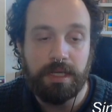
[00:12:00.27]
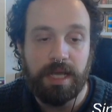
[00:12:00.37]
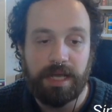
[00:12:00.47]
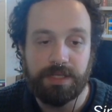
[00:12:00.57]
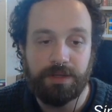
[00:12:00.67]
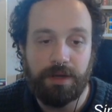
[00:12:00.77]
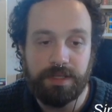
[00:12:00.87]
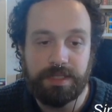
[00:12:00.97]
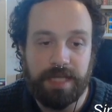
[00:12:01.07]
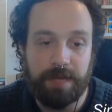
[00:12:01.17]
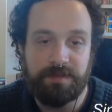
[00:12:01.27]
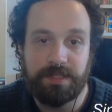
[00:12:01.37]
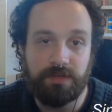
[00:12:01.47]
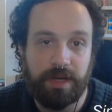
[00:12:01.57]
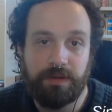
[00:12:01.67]
And as long as depth
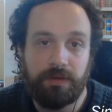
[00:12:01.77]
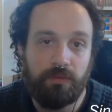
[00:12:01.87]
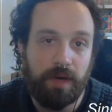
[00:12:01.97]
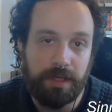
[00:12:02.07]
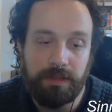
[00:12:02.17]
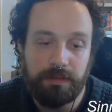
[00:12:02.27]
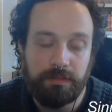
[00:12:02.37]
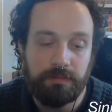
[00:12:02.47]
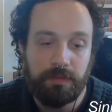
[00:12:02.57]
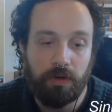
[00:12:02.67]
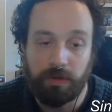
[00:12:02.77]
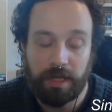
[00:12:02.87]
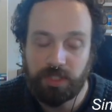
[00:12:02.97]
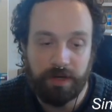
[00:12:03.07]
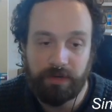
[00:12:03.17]
is greater than 1, or
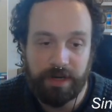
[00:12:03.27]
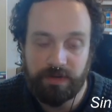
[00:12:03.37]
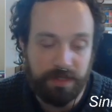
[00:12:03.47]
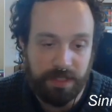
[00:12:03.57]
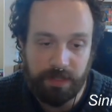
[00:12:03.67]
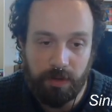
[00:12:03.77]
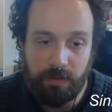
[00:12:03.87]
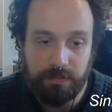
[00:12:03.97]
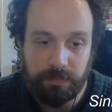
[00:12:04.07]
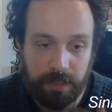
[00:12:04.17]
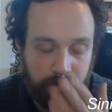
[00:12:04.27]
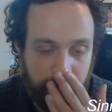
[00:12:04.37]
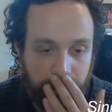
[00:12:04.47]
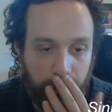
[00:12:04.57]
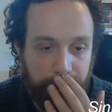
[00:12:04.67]
sorry, greater than 0, not
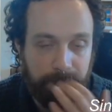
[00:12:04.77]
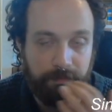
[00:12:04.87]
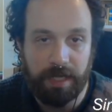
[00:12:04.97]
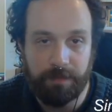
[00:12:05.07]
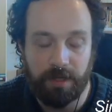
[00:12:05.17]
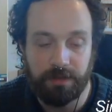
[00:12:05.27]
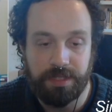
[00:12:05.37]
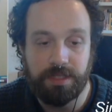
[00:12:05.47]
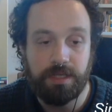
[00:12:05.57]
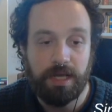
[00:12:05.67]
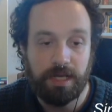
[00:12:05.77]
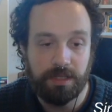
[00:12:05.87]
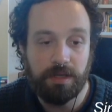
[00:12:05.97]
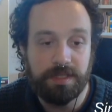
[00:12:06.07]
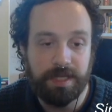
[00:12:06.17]
greater than 1, my apologies. As
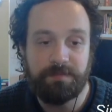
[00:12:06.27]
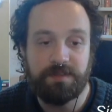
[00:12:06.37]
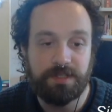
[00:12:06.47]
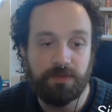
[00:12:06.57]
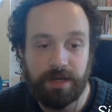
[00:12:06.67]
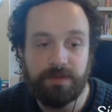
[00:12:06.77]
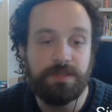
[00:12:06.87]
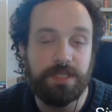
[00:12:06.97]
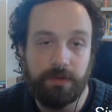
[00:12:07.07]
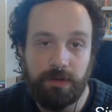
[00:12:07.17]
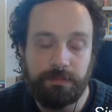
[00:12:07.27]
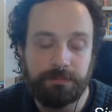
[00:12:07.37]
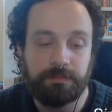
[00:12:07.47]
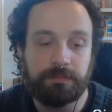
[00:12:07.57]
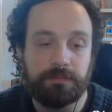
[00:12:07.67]
long as depth is greater than 0,
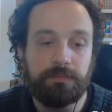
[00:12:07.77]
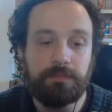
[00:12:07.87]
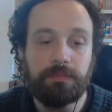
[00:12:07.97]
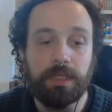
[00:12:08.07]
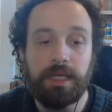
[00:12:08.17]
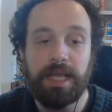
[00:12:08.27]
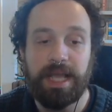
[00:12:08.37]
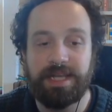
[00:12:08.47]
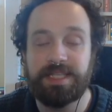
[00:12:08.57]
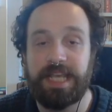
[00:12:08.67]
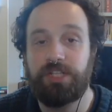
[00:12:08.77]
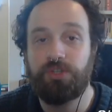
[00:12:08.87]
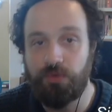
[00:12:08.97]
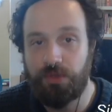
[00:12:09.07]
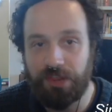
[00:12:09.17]
it is a
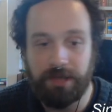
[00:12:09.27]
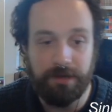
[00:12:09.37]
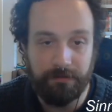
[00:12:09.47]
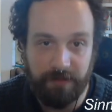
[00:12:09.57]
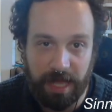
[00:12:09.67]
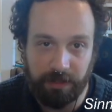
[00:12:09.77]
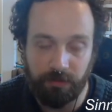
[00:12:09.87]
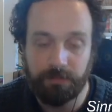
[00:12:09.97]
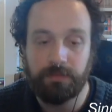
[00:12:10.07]
truthy value.